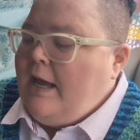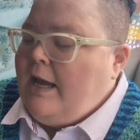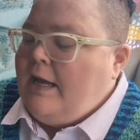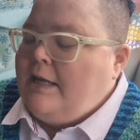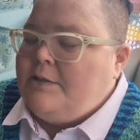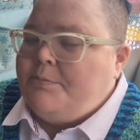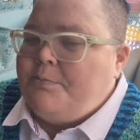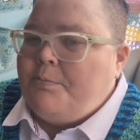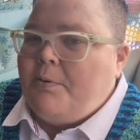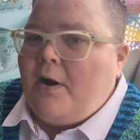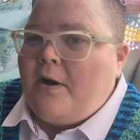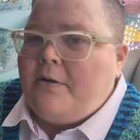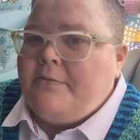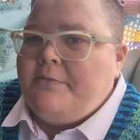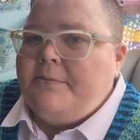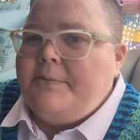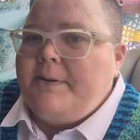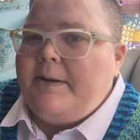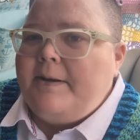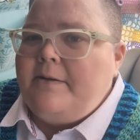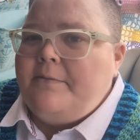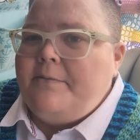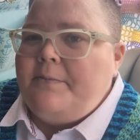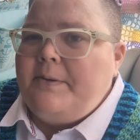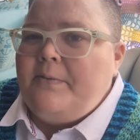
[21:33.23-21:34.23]
It's probably
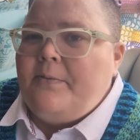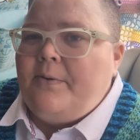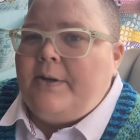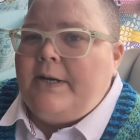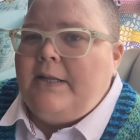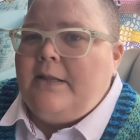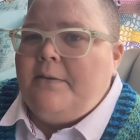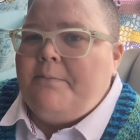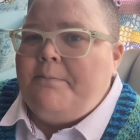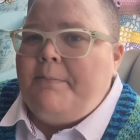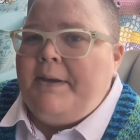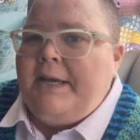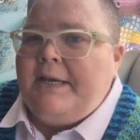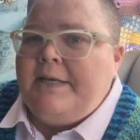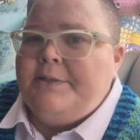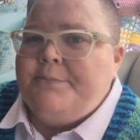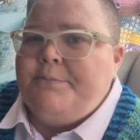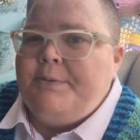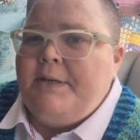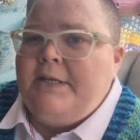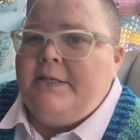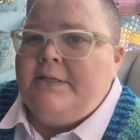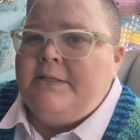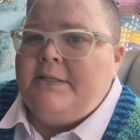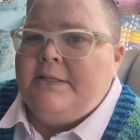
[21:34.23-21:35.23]
going to be one of the biggest
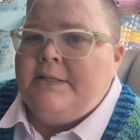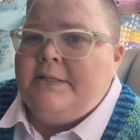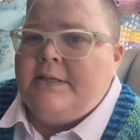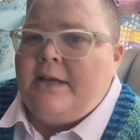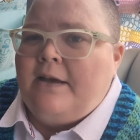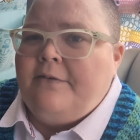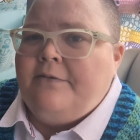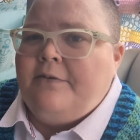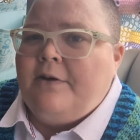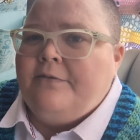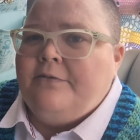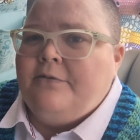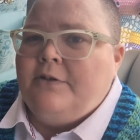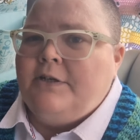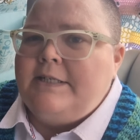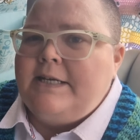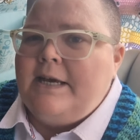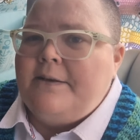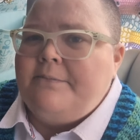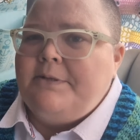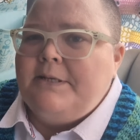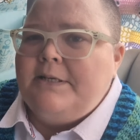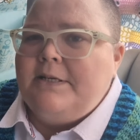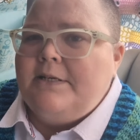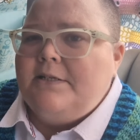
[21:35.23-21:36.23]
pieces I've ever
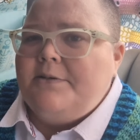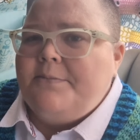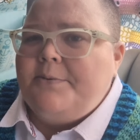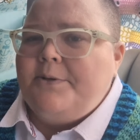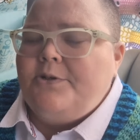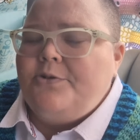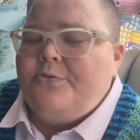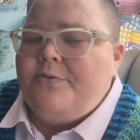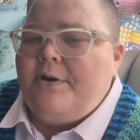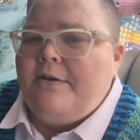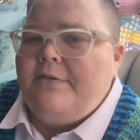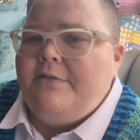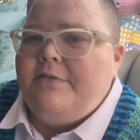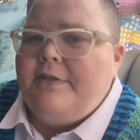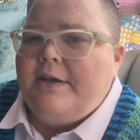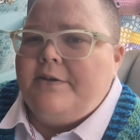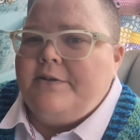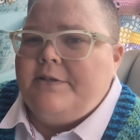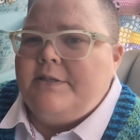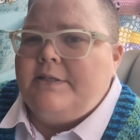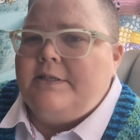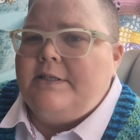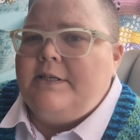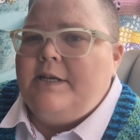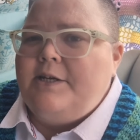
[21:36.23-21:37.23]
attempted. It's about
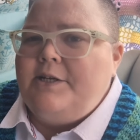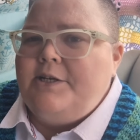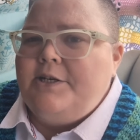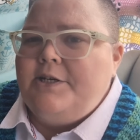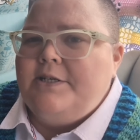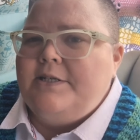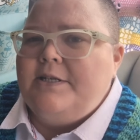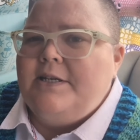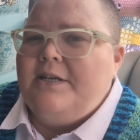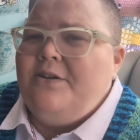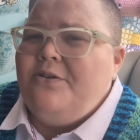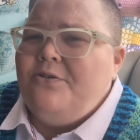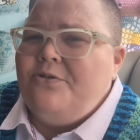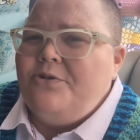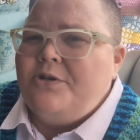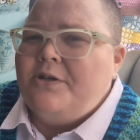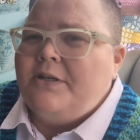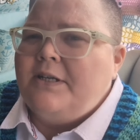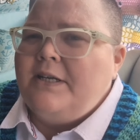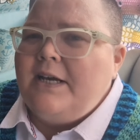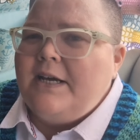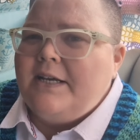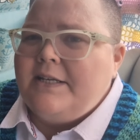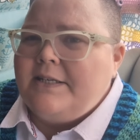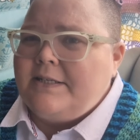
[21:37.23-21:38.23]
12,000 stitches, and
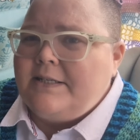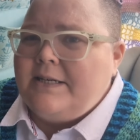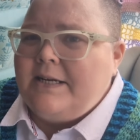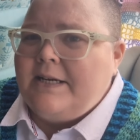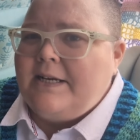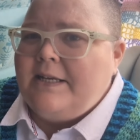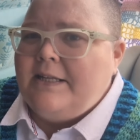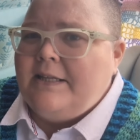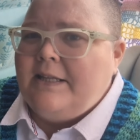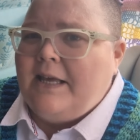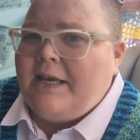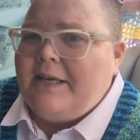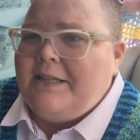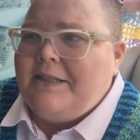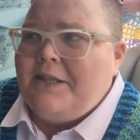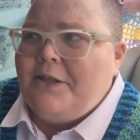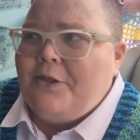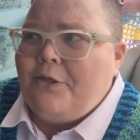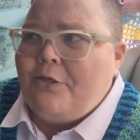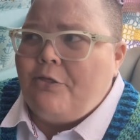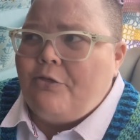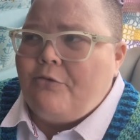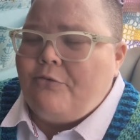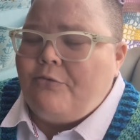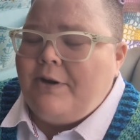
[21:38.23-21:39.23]
usually I stick in like the
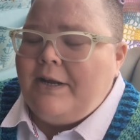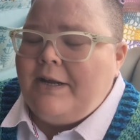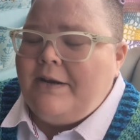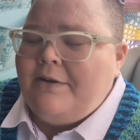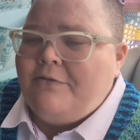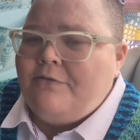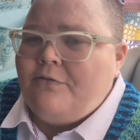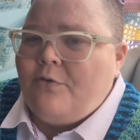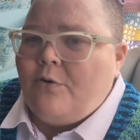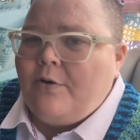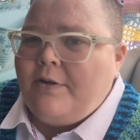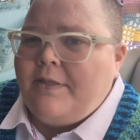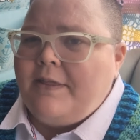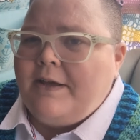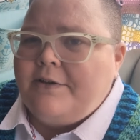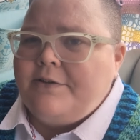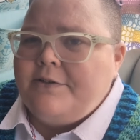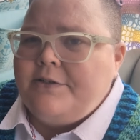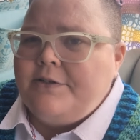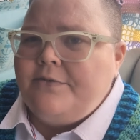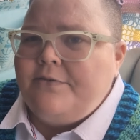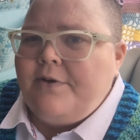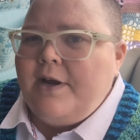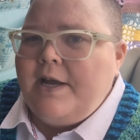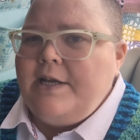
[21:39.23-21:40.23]
3,000 to
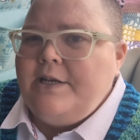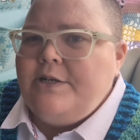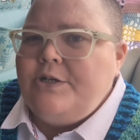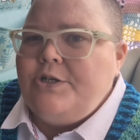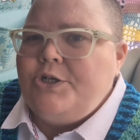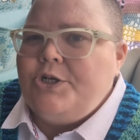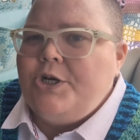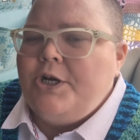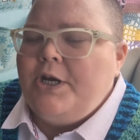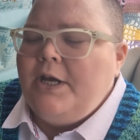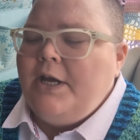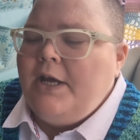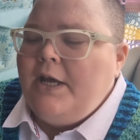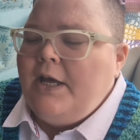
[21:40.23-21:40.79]
4,000 range.